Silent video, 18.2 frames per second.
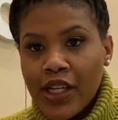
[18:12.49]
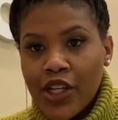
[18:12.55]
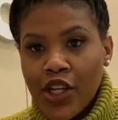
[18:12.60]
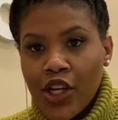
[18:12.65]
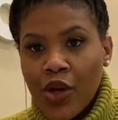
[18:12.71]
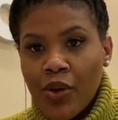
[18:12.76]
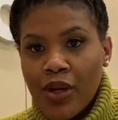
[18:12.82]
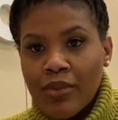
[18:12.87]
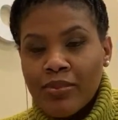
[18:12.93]
you
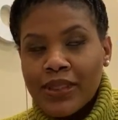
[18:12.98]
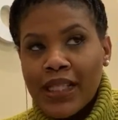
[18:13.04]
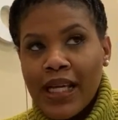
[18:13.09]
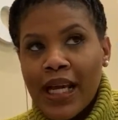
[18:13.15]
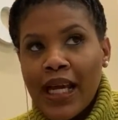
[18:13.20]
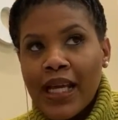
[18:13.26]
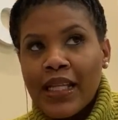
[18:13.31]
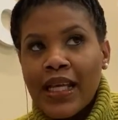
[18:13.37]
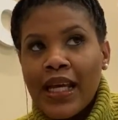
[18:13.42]
know what I'm
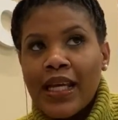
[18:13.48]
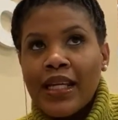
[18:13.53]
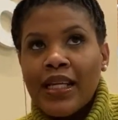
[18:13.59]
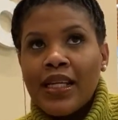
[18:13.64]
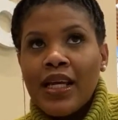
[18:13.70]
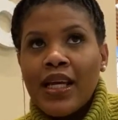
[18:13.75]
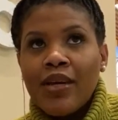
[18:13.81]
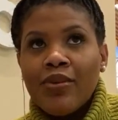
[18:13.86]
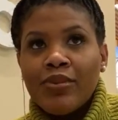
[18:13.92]
saying, and
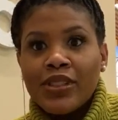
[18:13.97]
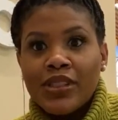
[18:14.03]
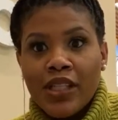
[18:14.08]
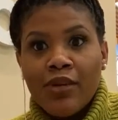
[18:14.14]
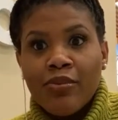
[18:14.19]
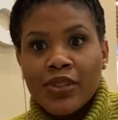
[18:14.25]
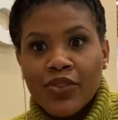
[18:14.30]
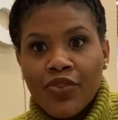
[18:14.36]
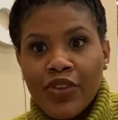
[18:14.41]
it
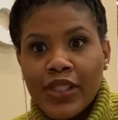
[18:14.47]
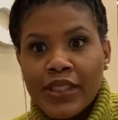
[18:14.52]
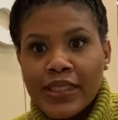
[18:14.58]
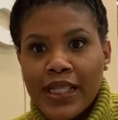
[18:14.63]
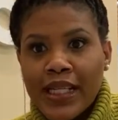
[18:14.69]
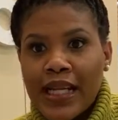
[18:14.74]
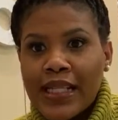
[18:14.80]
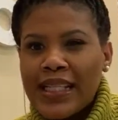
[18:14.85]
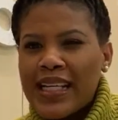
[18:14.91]
was frizzy,
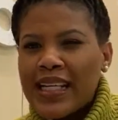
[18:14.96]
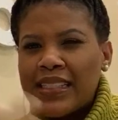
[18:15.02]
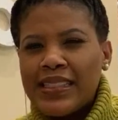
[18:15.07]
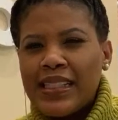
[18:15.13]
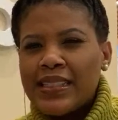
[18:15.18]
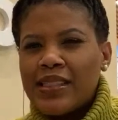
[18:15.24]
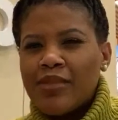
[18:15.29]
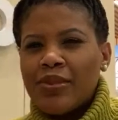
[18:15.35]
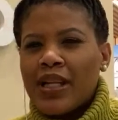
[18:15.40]
and I think I
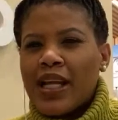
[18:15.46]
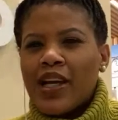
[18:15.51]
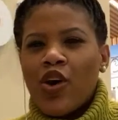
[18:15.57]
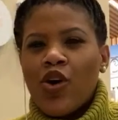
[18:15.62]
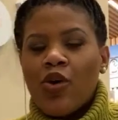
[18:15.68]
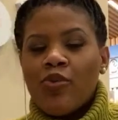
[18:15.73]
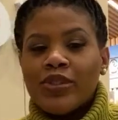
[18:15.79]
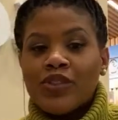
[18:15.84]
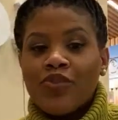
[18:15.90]
said something like,
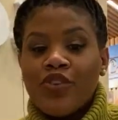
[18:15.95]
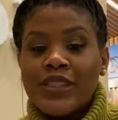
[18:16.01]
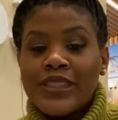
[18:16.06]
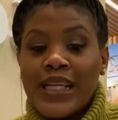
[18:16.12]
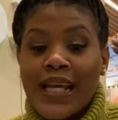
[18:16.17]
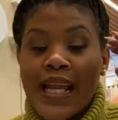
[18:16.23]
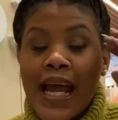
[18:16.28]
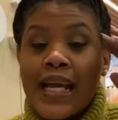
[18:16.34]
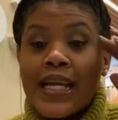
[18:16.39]
oh, it was frizzy,
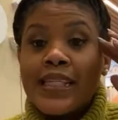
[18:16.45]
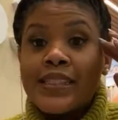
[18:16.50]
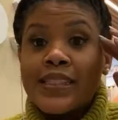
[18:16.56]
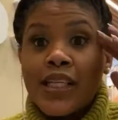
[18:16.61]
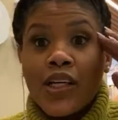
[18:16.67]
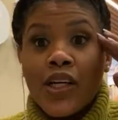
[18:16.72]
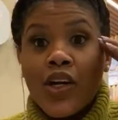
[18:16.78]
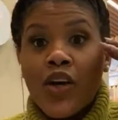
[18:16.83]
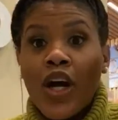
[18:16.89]
and I could
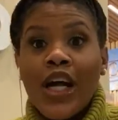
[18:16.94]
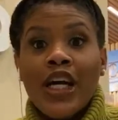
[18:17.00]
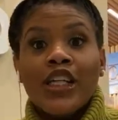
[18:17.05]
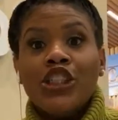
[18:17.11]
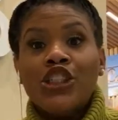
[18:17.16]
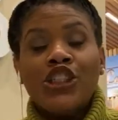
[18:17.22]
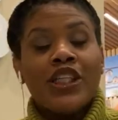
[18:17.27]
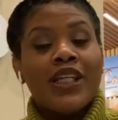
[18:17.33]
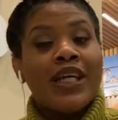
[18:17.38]
tell
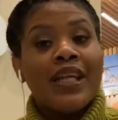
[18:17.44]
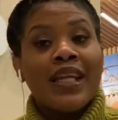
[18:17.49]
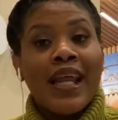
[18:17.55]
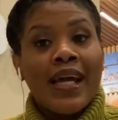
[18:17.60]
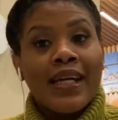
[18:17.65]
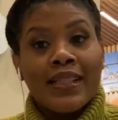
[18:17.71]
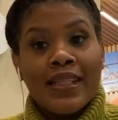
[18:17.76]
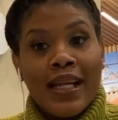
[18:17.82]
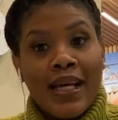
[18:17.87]
she didn't
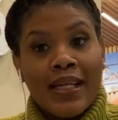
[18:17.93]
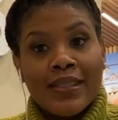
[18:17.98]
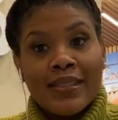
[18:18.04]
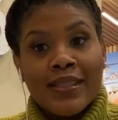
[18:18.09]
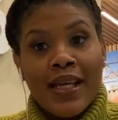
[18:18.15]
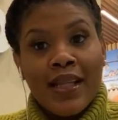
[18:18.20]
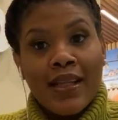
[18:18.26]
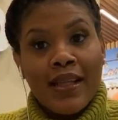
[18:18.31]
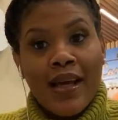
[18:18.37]
like that I
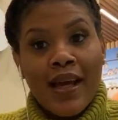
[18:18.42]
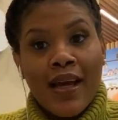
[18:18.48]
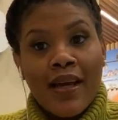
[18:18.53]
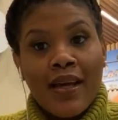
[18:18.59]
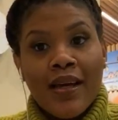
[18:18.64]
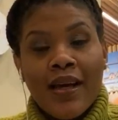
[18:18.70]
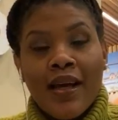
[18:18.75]
said that.